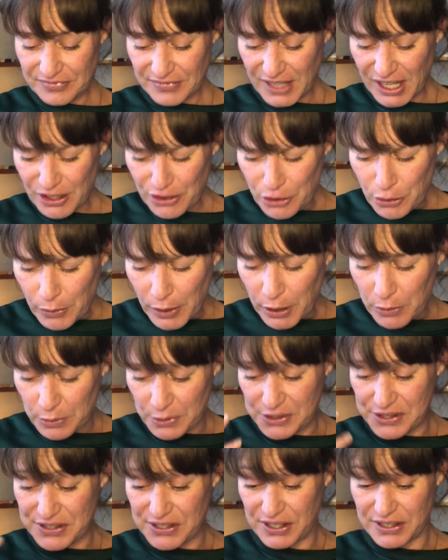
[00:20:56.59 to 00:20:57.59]
I don't know why
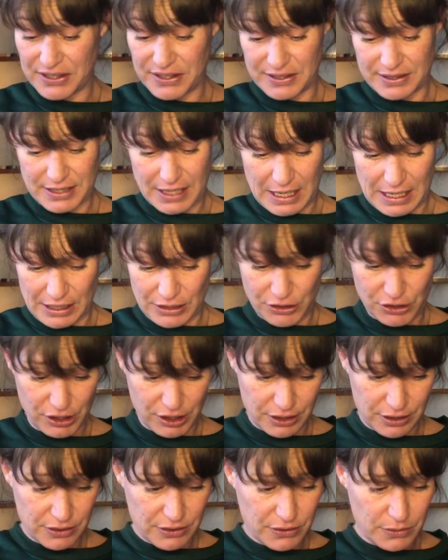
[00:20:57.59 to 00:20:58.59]

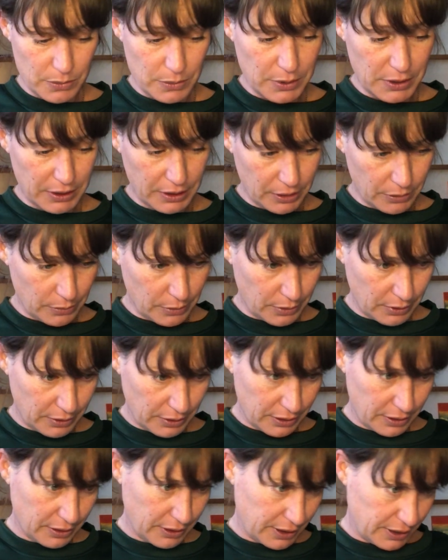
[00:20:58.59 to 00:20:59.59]
resuscitation's really,
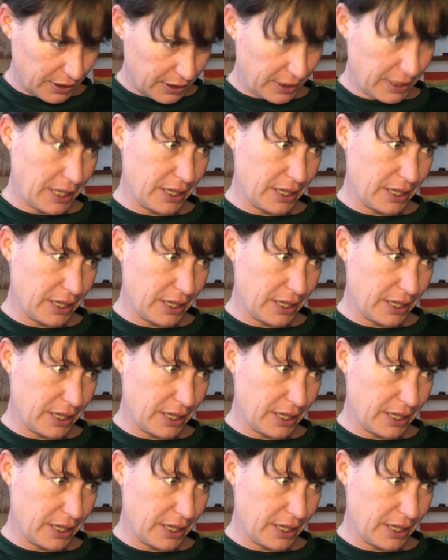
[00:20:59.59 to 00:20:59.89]
really, like,